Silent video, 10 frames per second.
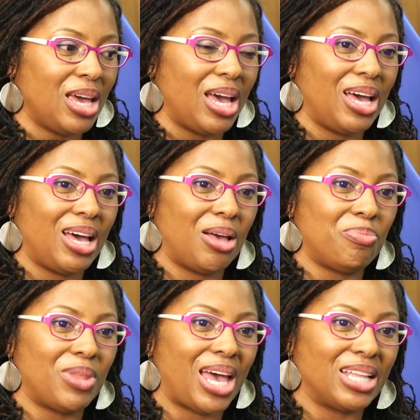
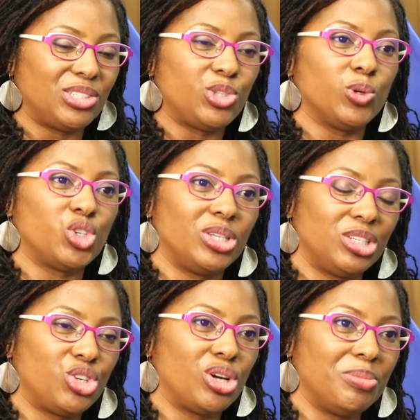and social
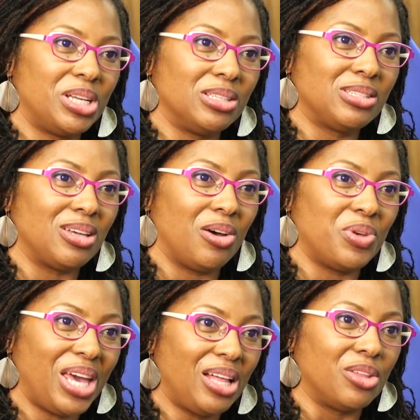determinants of
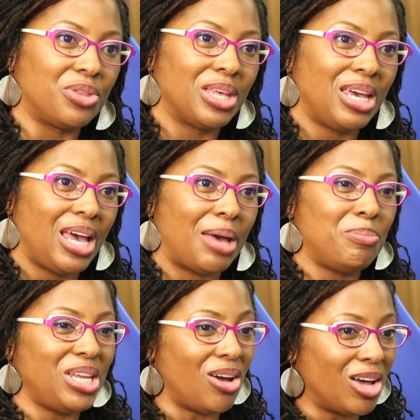health and
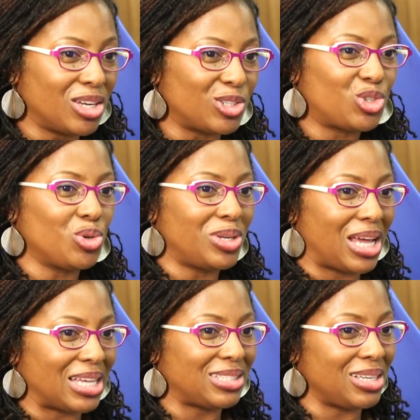being understood
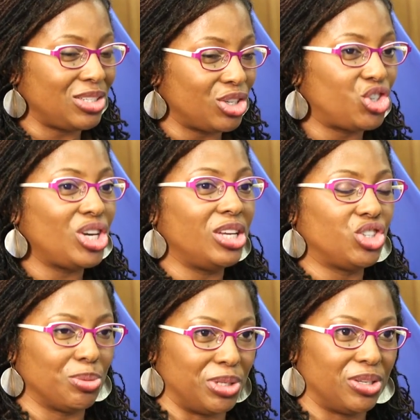as
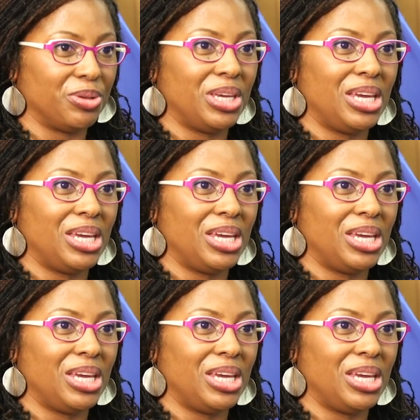interchangeable